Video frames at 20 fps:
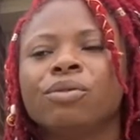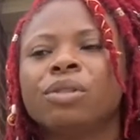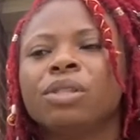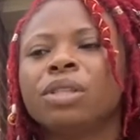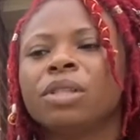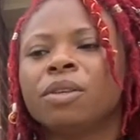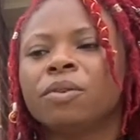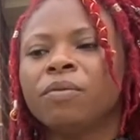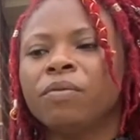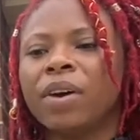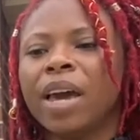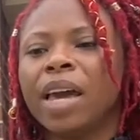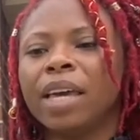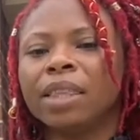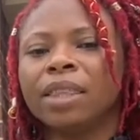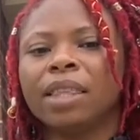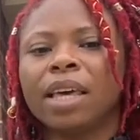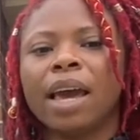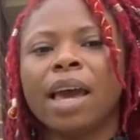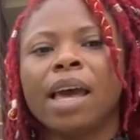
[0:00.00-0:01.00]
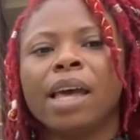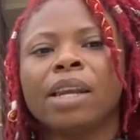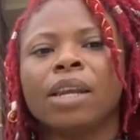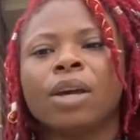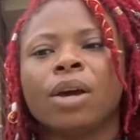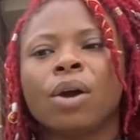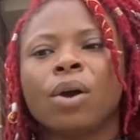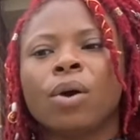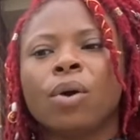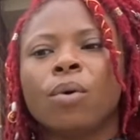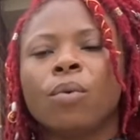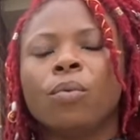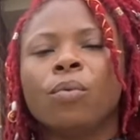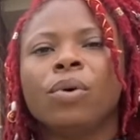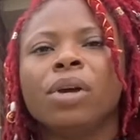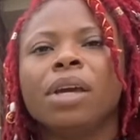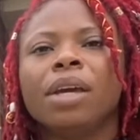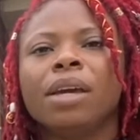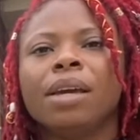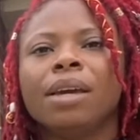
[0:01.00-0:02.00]
But we were
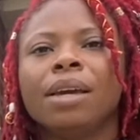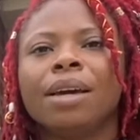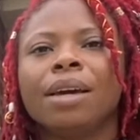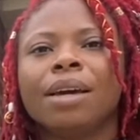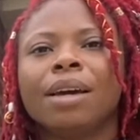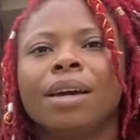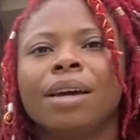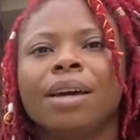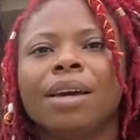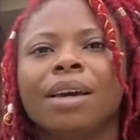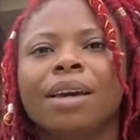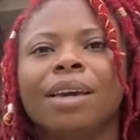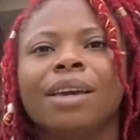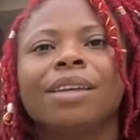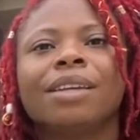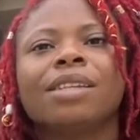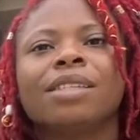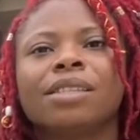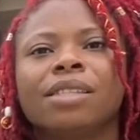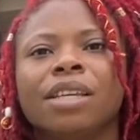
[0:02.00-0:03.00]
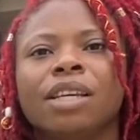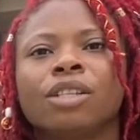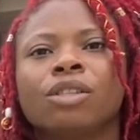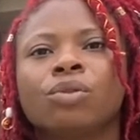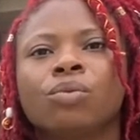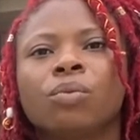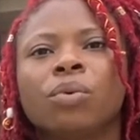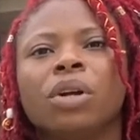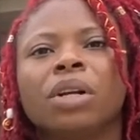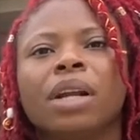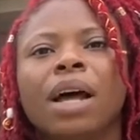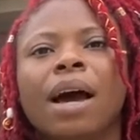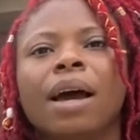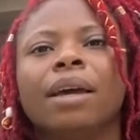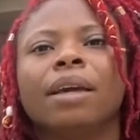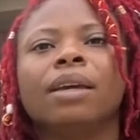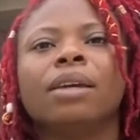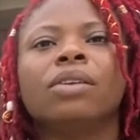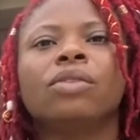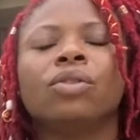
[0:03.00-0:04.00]
chasing after her, causing destruction
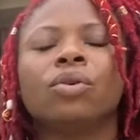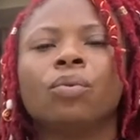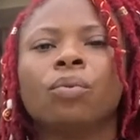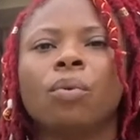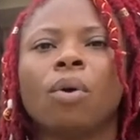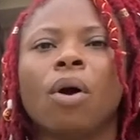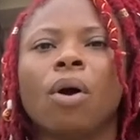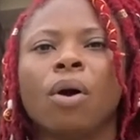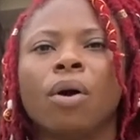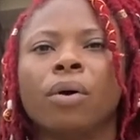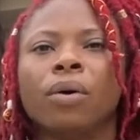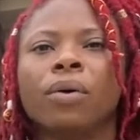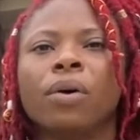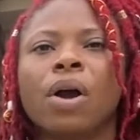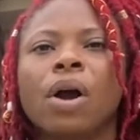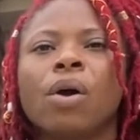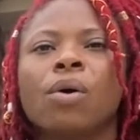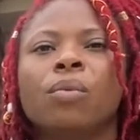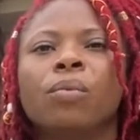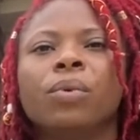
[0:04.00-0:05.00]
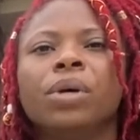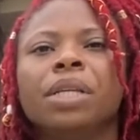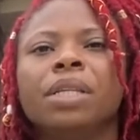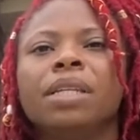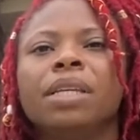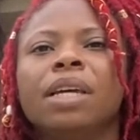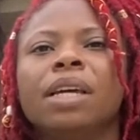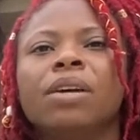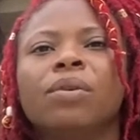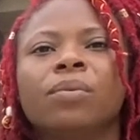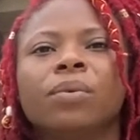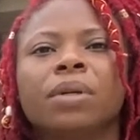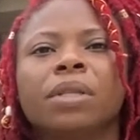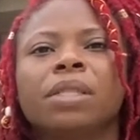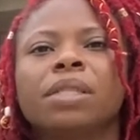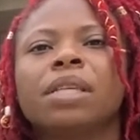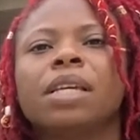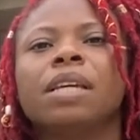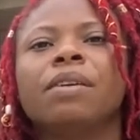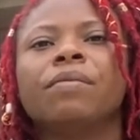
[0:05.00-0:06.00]
behind her. So not only were
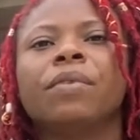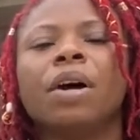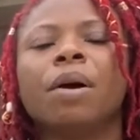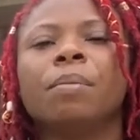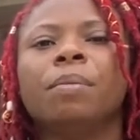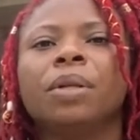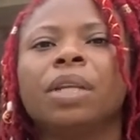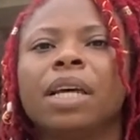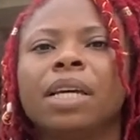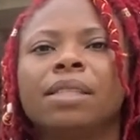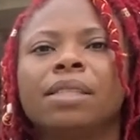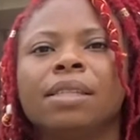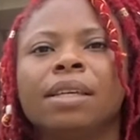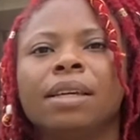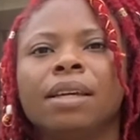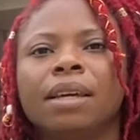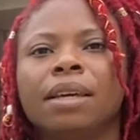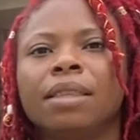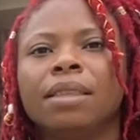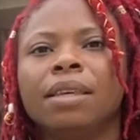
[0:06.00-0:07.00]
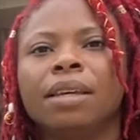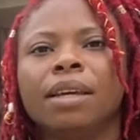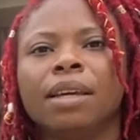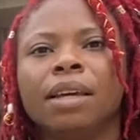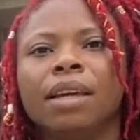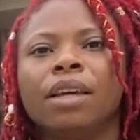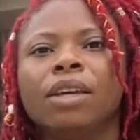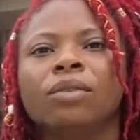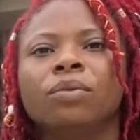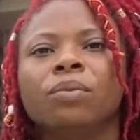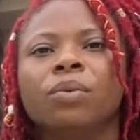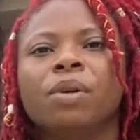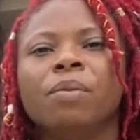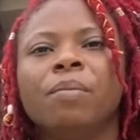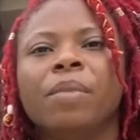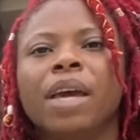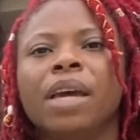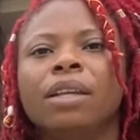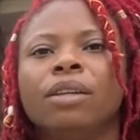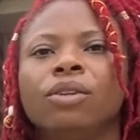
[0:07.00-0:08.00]
they saying, why is she doing that?
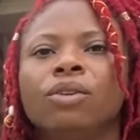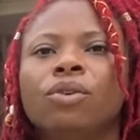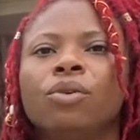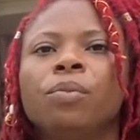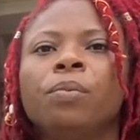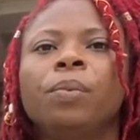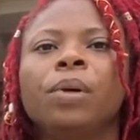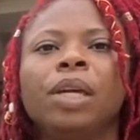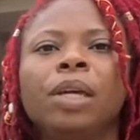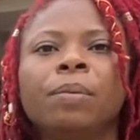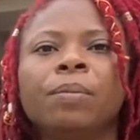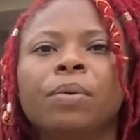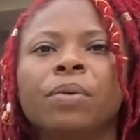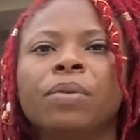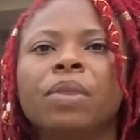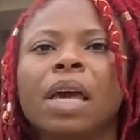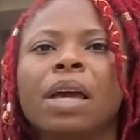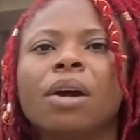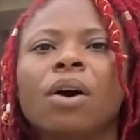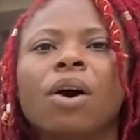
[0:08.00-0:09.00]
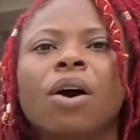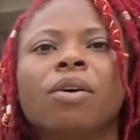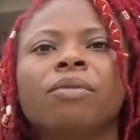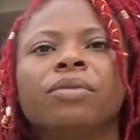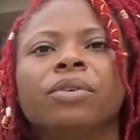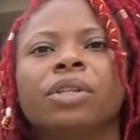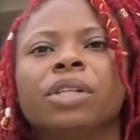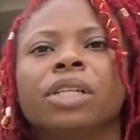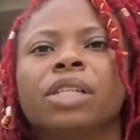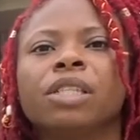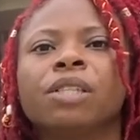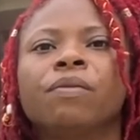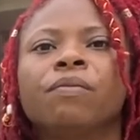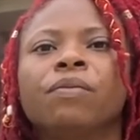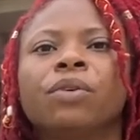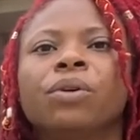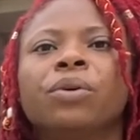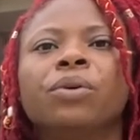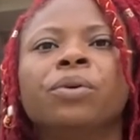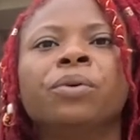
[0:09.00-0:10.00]
They then said, Why in the world are they
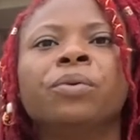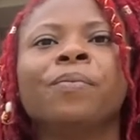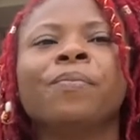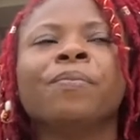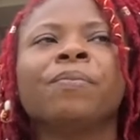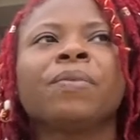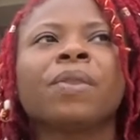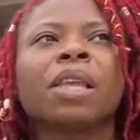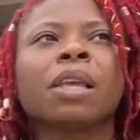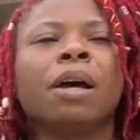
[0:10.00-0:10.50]
doing that?